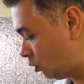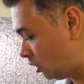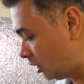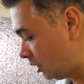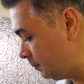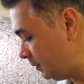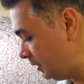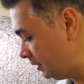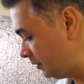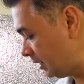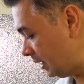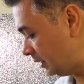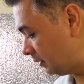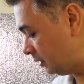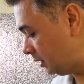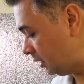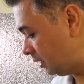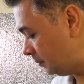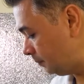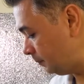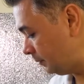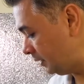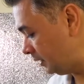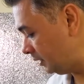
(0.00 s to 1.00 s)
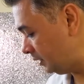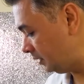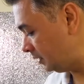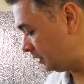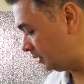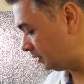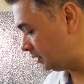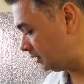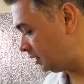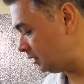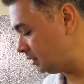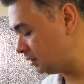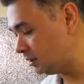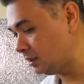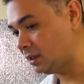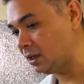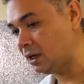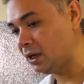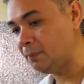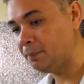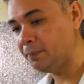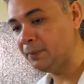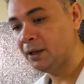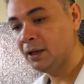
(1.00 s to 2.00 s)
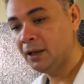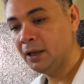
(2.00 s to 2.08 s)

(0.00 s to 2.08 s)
warming that up, getting that heated up.